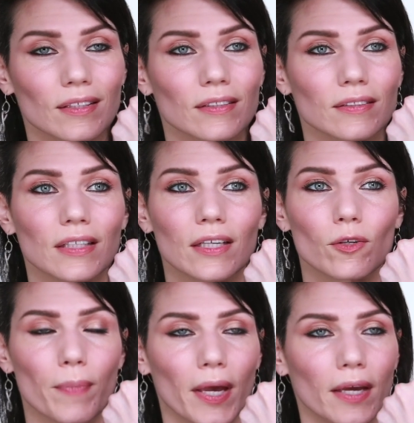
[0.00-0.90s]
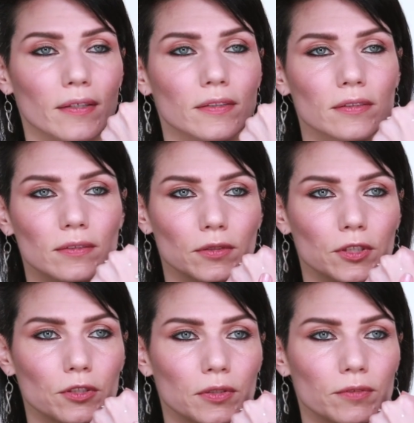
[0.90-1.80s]
Little bit will
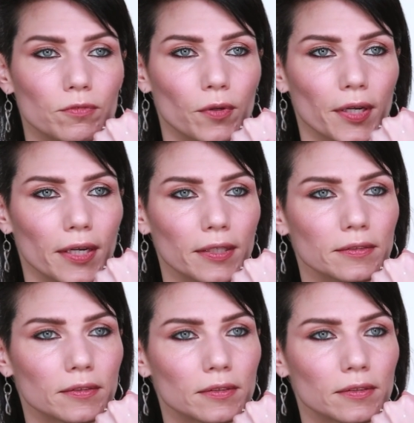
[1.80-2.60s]
do it for you,